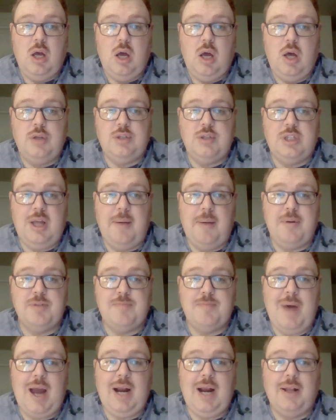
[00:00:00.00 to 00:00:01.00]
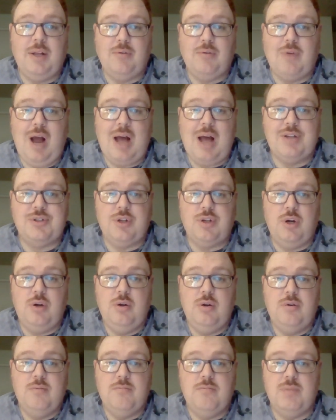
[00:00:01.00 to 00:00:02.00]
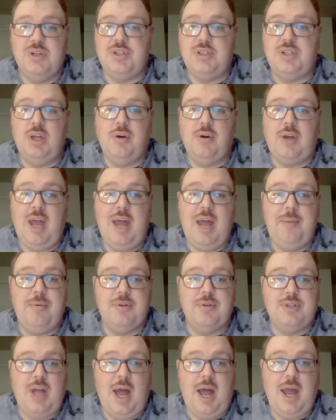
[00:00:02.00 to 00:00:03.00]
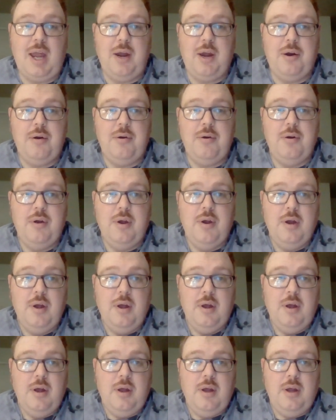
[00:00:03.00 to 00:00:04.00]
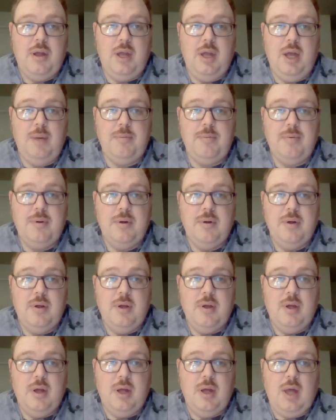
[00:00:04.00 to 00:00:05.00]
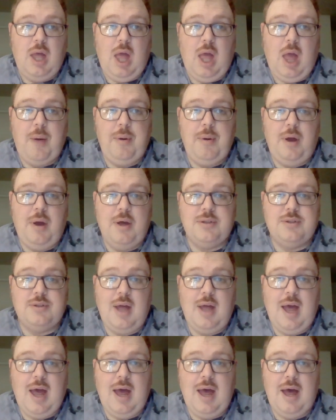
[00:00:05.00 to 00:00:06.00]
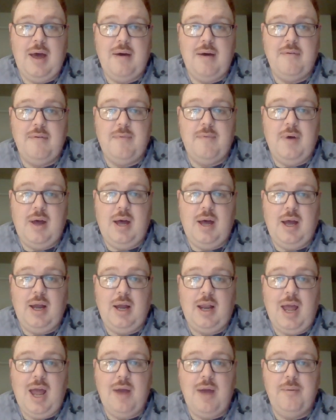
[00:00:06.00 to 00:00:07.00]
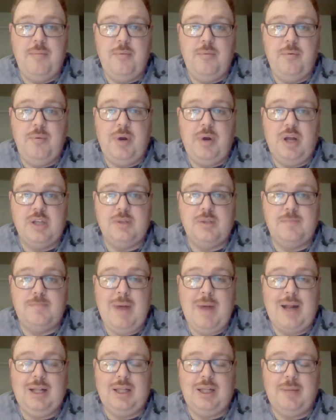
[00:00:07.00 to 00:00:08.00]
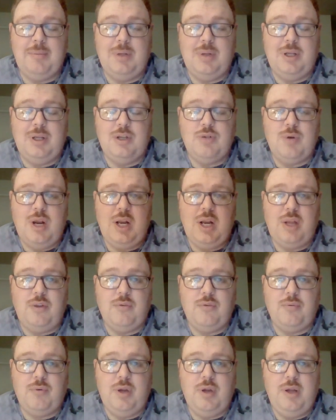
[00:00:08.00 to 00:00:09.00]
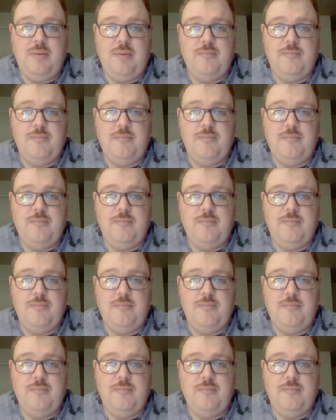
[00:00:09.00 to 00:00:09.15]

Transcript: Also, Domino's back on the roster, but still Cable's not here. Yep. And we also have a uh, guy who becomes Bedlam in issue 83.